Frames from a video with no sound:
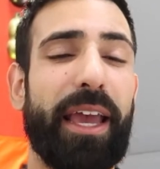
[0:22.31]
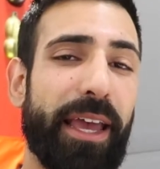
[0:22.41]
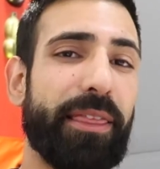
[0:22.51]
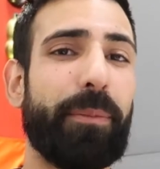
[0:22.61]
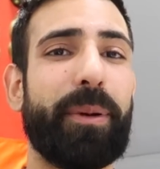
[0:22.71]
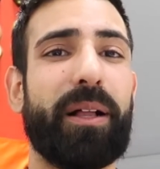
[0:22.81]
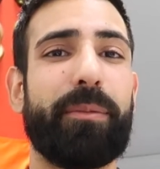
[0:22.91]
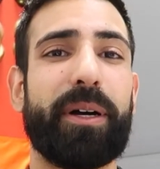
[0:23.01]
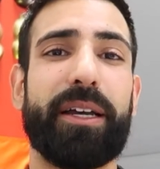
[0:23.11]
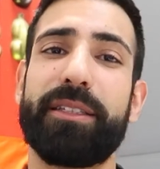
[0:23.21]
and the bell
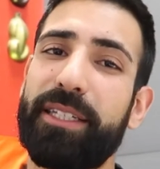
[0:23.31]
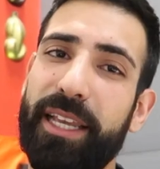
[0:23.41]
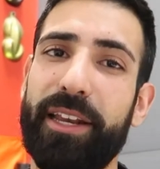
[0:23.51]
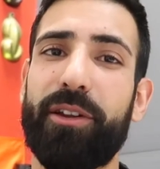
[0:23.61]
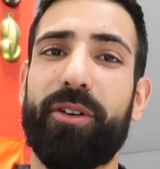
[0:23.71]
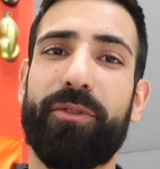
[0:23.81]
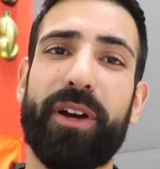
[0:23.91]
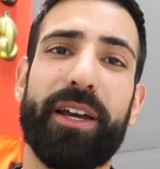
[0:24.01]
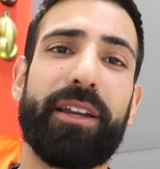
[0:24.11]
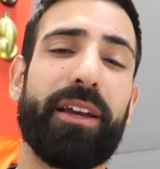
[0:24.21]
button to get
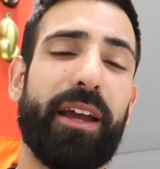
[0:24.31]
notified